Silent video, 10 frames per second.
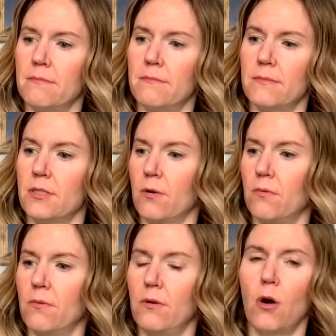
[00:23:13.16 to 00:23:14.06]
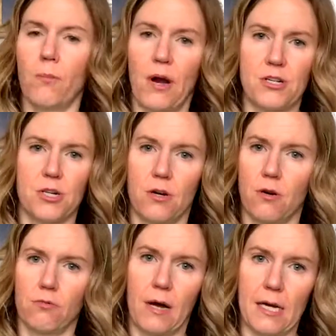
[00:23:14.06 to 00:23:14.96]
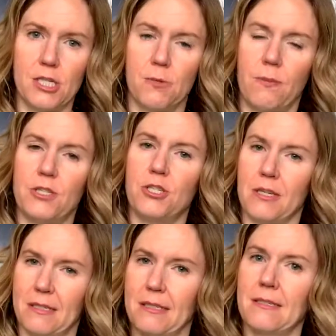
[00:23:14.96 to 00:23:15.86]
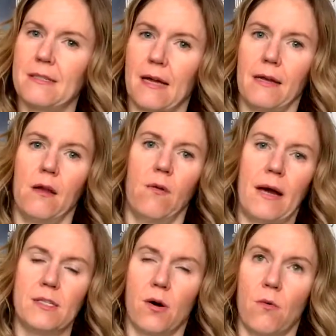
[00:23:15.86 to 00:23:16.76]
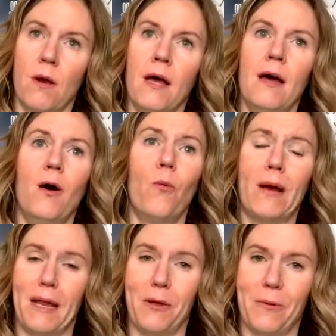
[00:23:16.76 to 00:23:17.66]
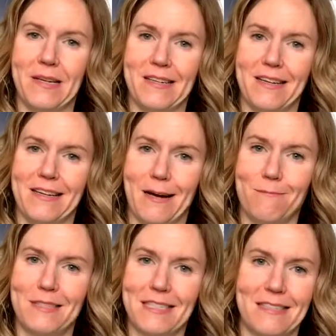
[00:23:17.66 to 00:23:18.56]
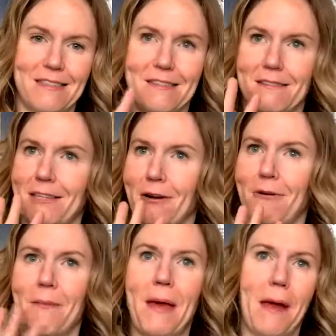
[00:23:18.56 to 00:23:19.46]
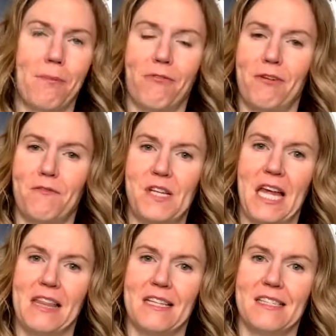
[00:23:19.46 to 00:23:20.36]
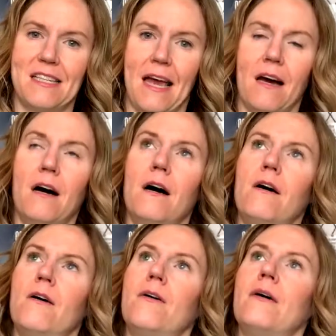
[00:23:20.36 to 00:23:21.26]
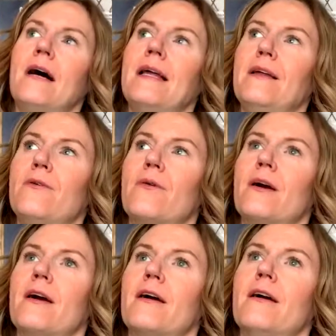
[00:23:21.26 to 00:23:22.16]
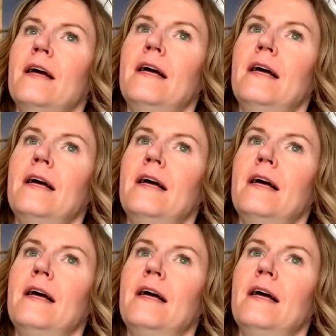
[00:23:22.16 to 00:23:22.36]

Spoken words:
So no pressure, no rush, but just as a side note, I don't want anyone to come to, April 15th and say, oh, I didn't order